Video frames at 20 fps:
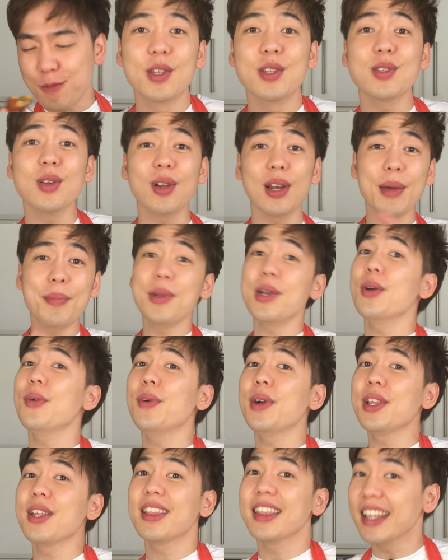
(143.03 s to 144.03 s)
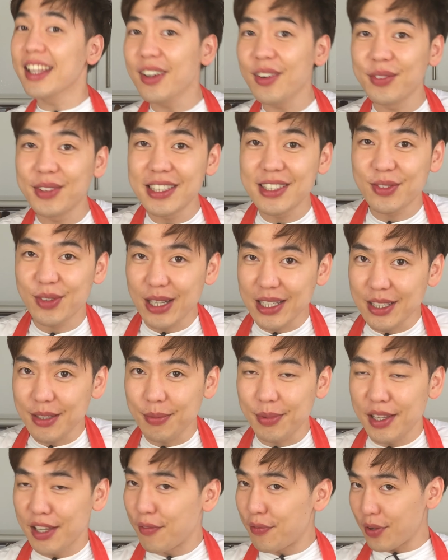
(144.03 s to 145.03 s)
So let me know what you think of this
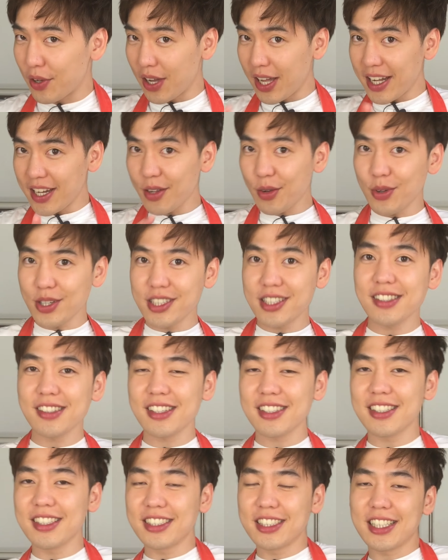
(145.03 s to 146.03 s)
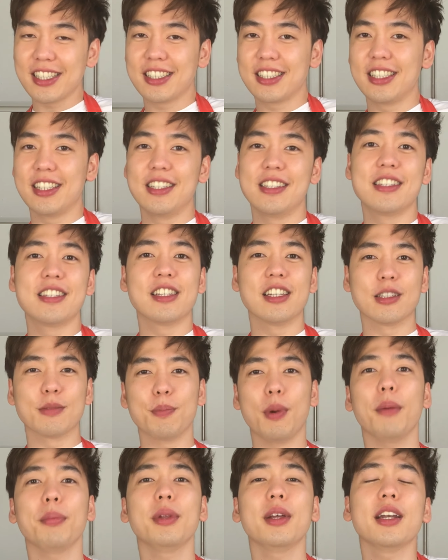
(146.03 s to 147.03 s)
recipe. If you've got any questions or suggestions, just
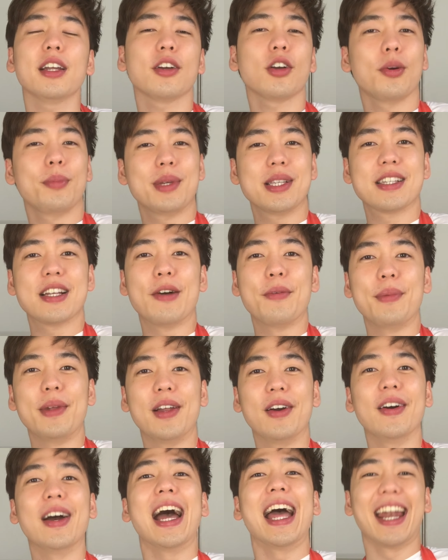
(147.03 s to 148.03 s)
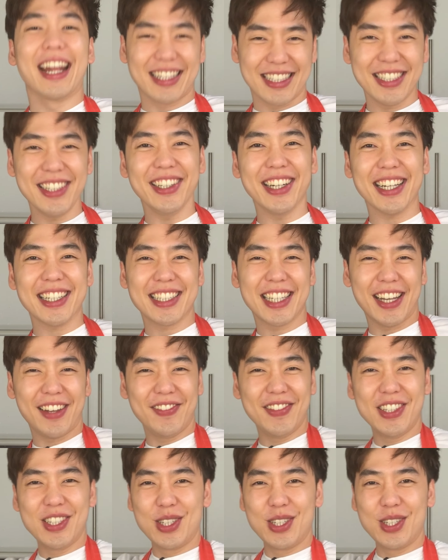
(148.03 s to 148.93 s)
pop them in the comments down below and I'll see you next time.